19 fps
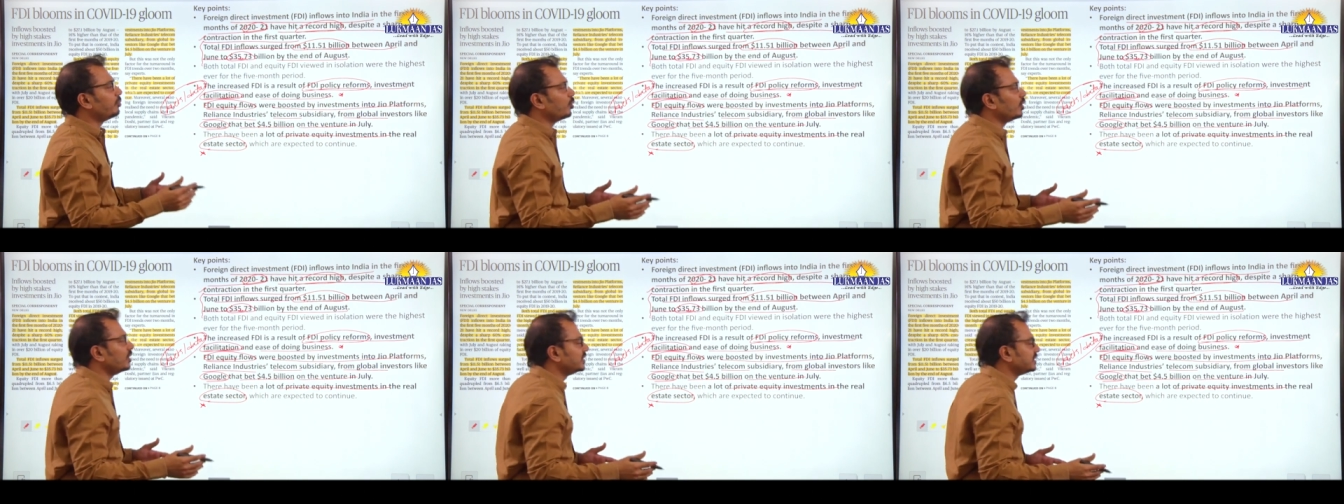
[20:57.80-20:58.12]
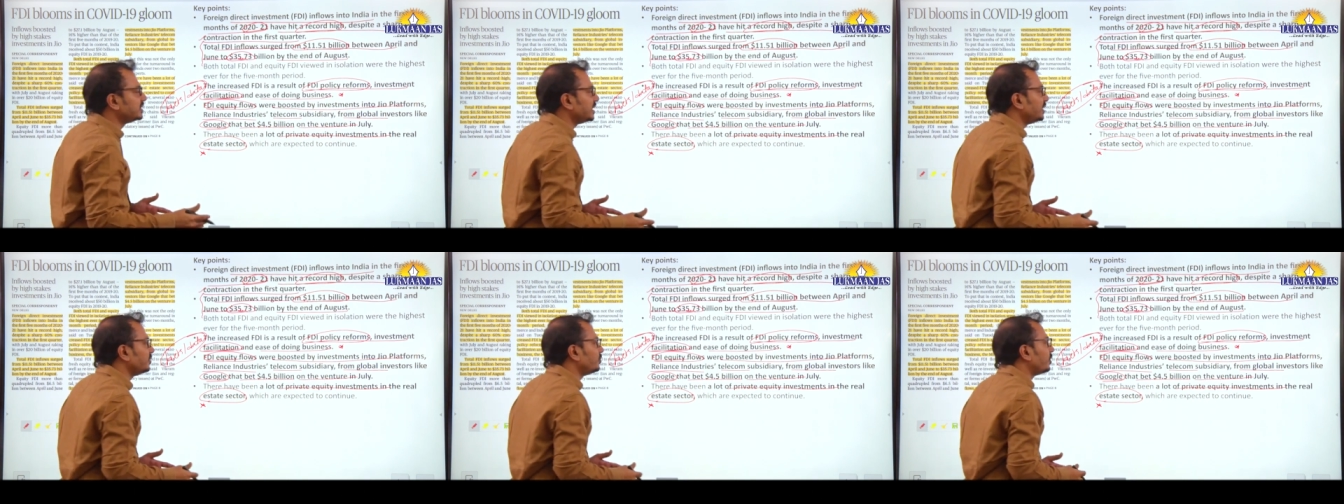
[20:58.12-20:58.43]

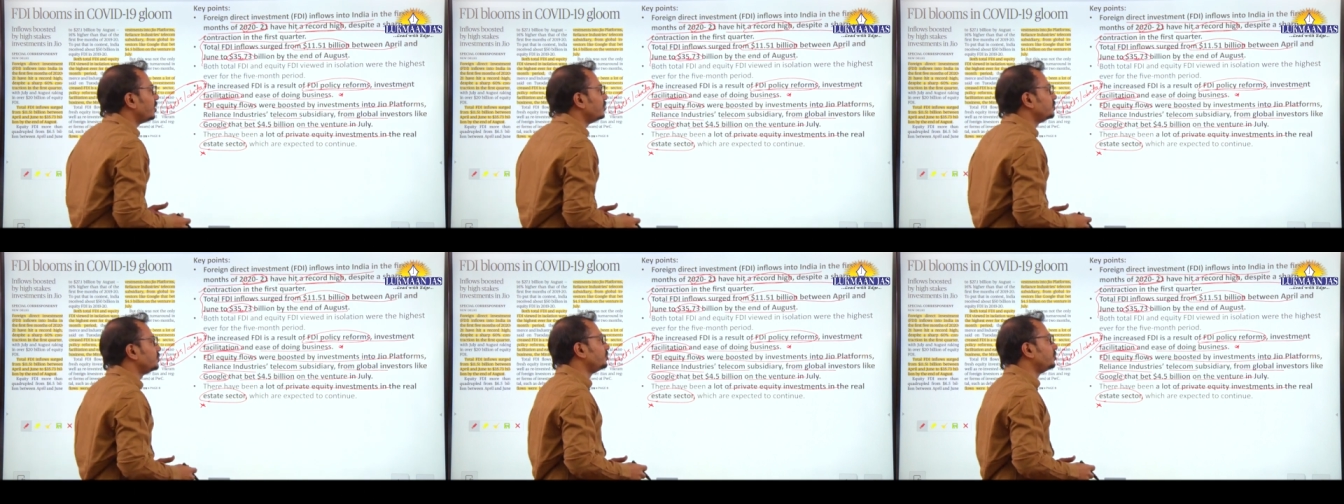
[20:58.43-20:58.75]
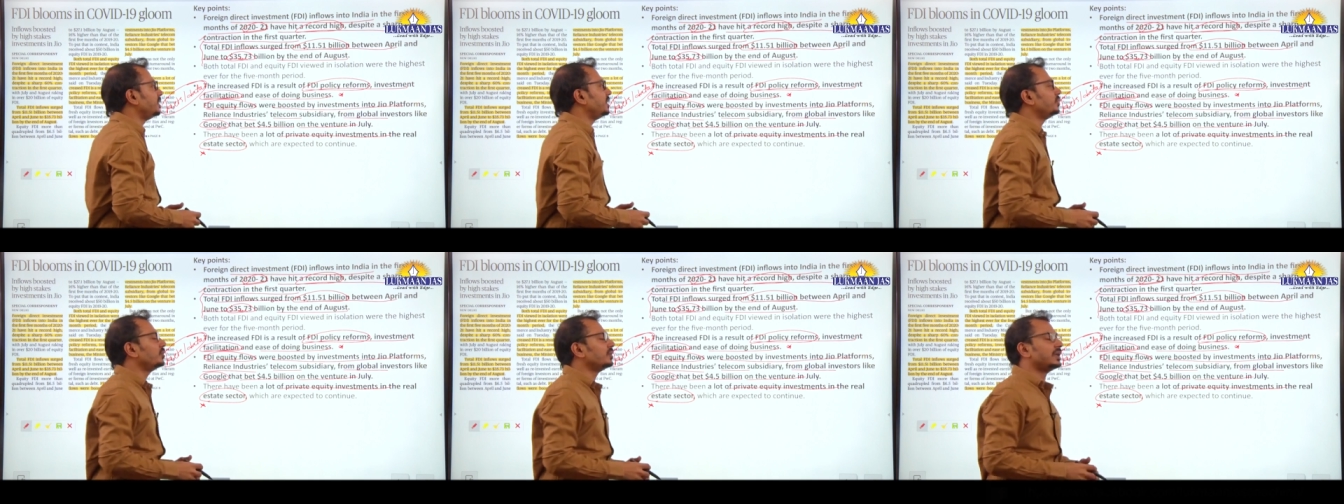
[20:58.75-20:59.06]
policy reforms
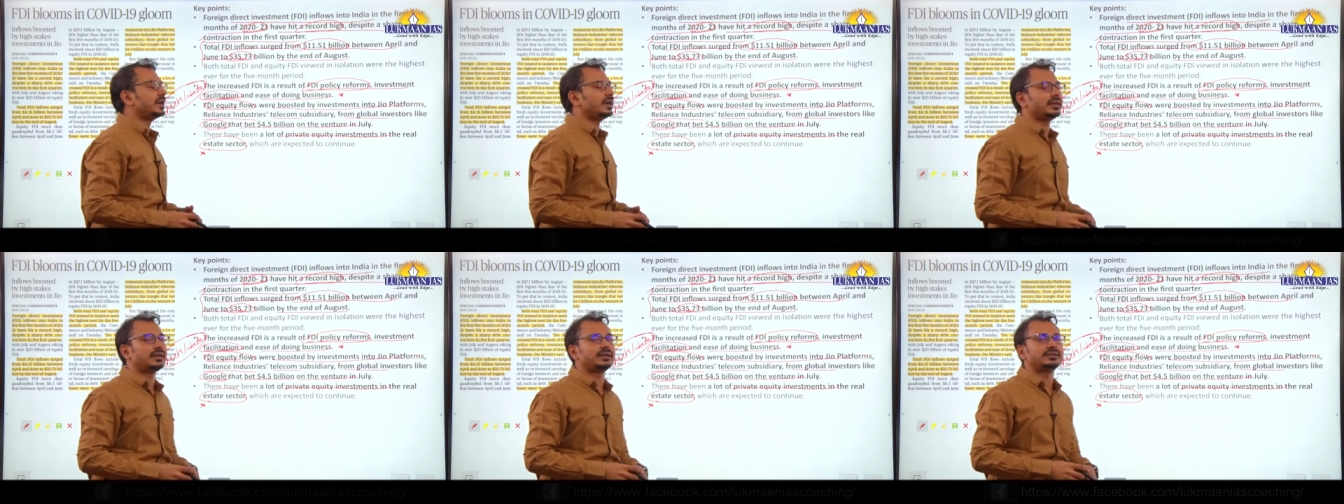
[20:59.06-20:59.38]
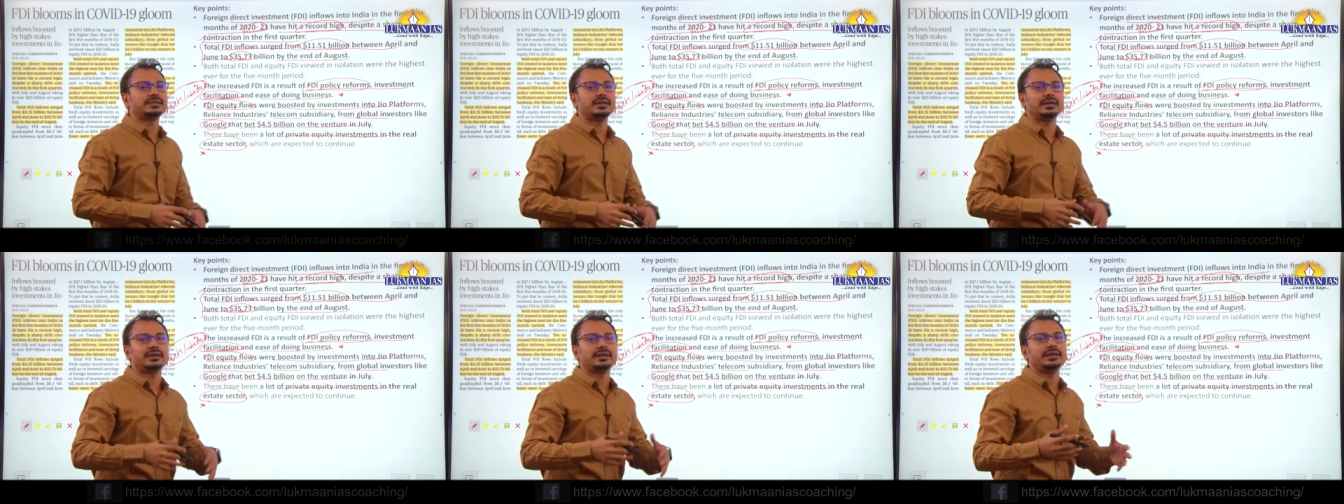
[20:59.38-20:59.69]
we know that
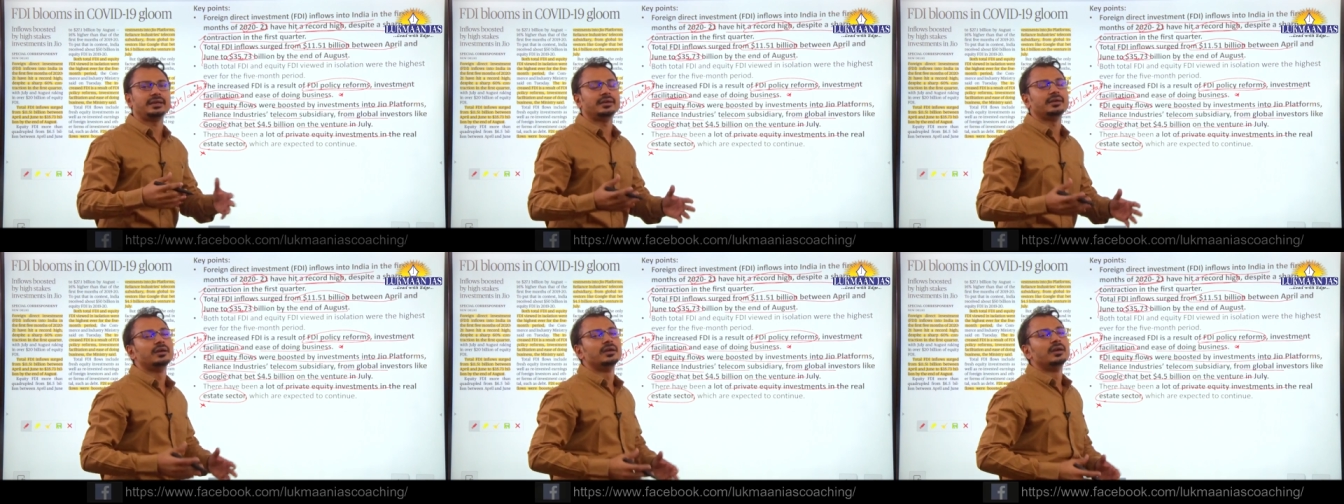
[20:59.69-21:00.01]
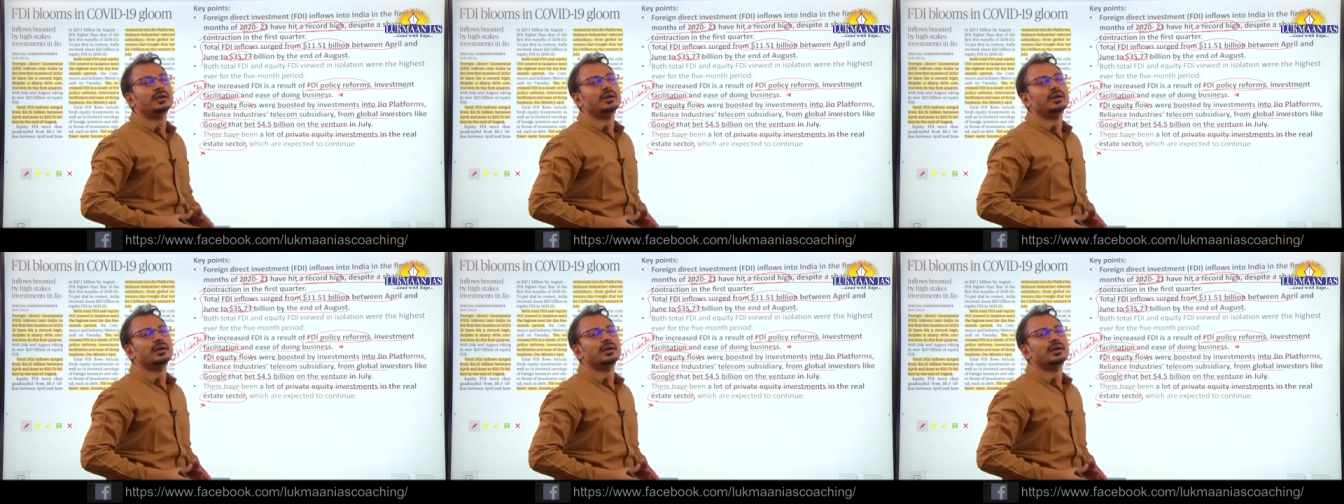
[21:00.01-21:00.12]
recently